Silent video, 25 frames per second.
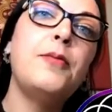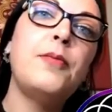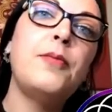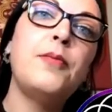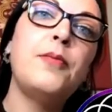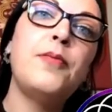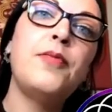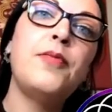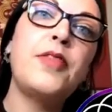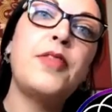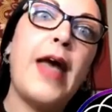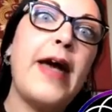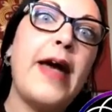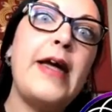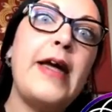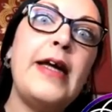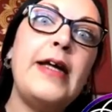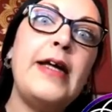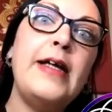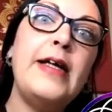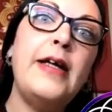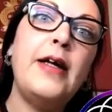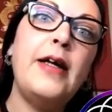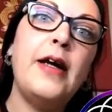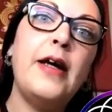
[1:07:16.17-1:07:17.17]

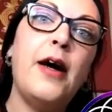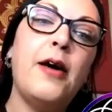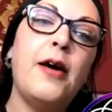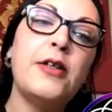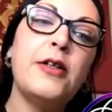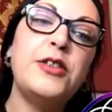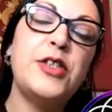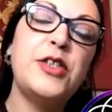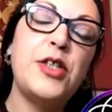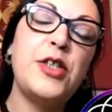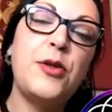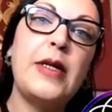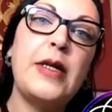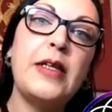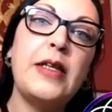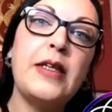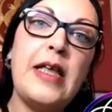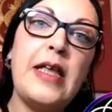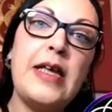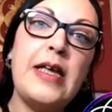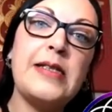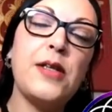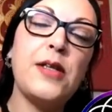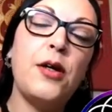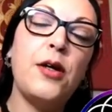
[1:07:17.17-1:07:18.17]
they are doing
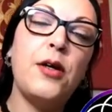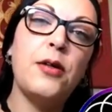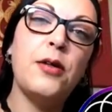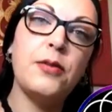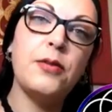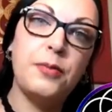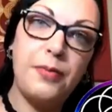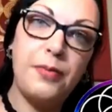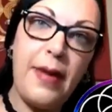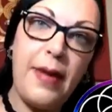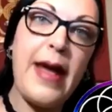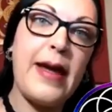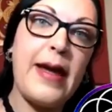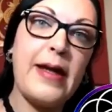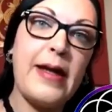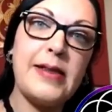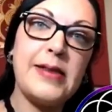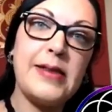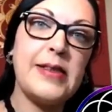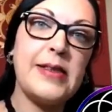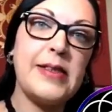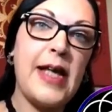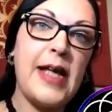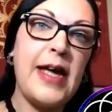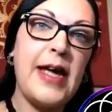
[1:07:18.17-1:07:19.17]
this en masse.
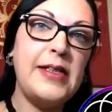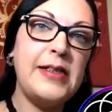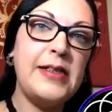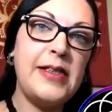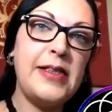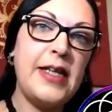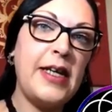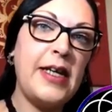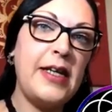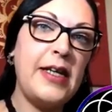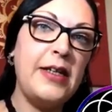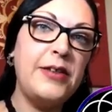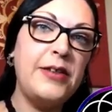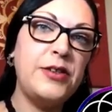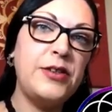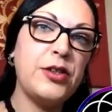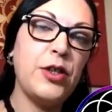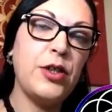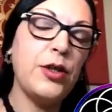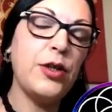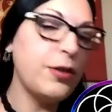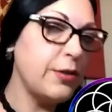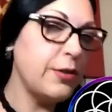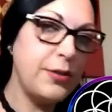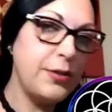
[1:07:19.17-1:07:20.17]
They teach
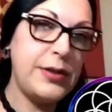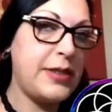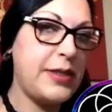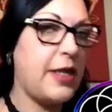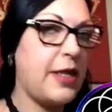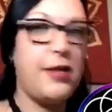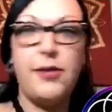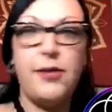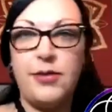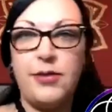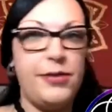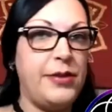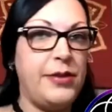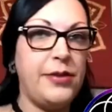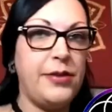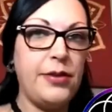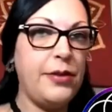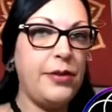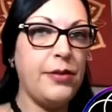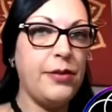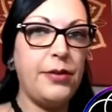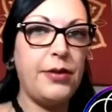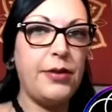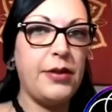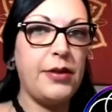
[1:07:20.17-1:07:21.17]
all sales
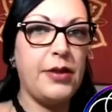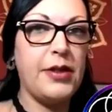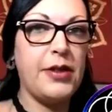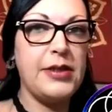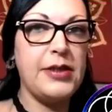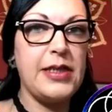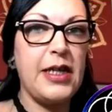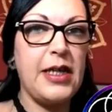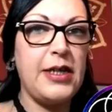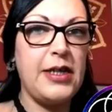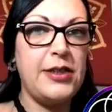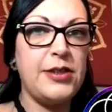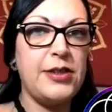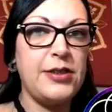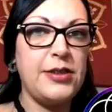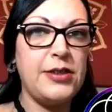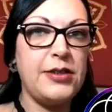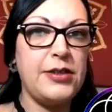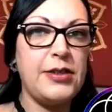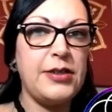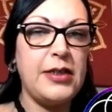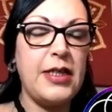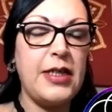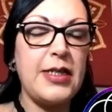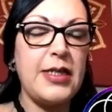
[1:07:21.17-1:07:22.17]
organisations
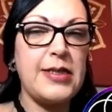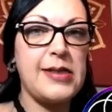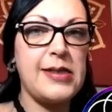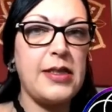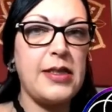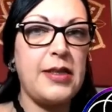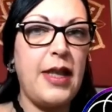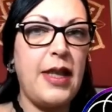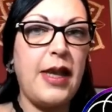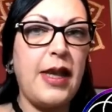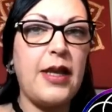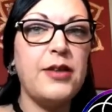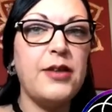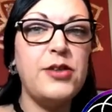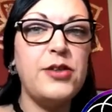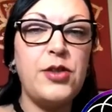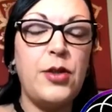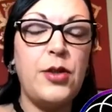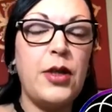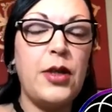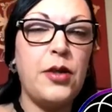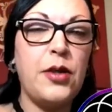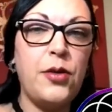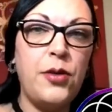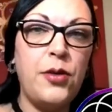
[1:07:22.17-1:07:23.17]
this, and they are
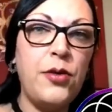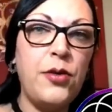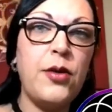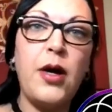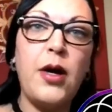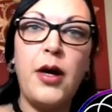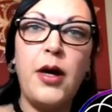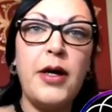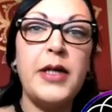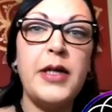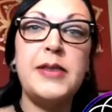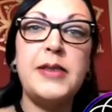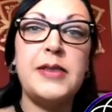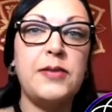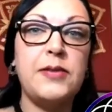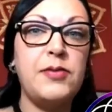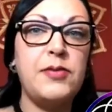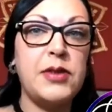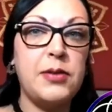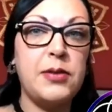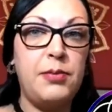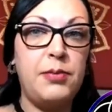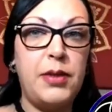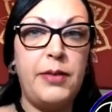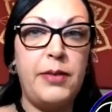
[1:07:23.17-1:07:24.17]
doing all kinds of
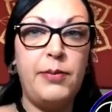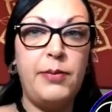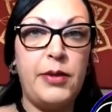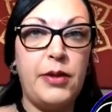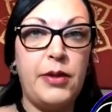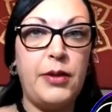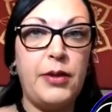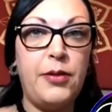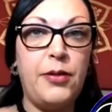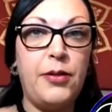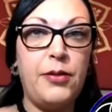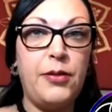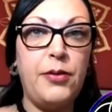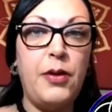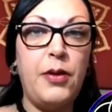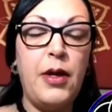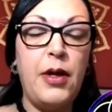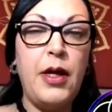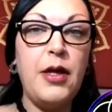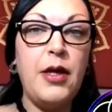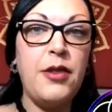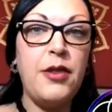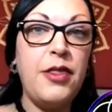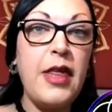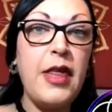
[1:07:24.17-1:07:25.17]
subliminal
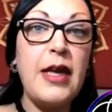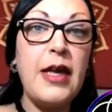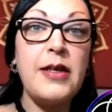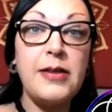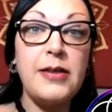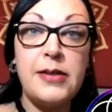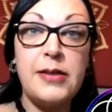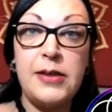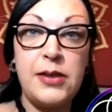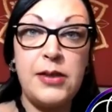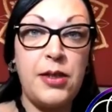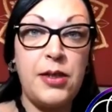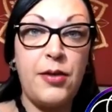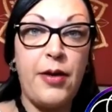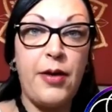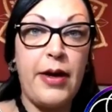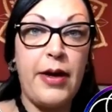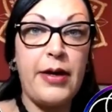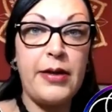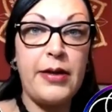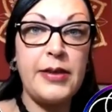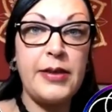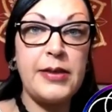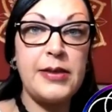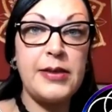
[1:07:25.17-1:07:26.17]
things to
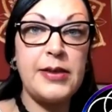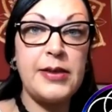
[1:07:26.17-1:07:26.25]
us,